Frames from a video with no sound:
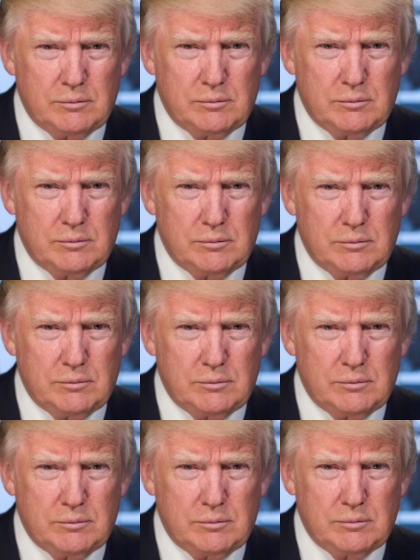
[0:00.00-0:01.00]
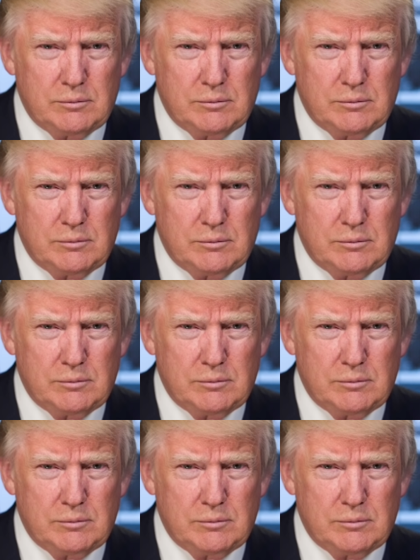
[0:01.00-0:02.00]

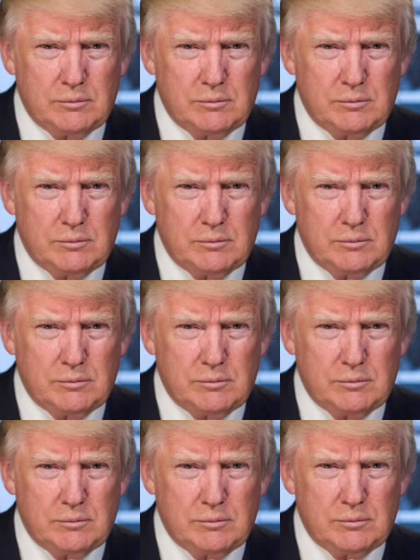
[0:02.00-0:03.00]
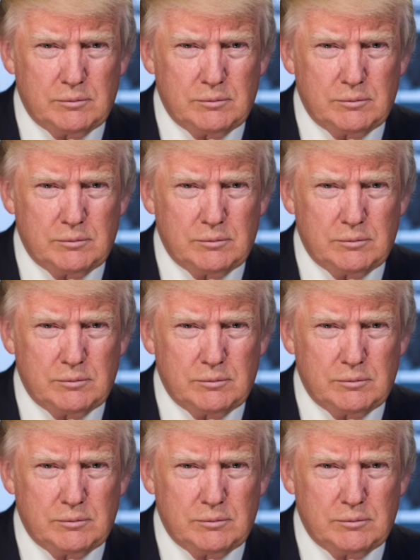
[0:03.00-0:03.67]
The person shown says nothing.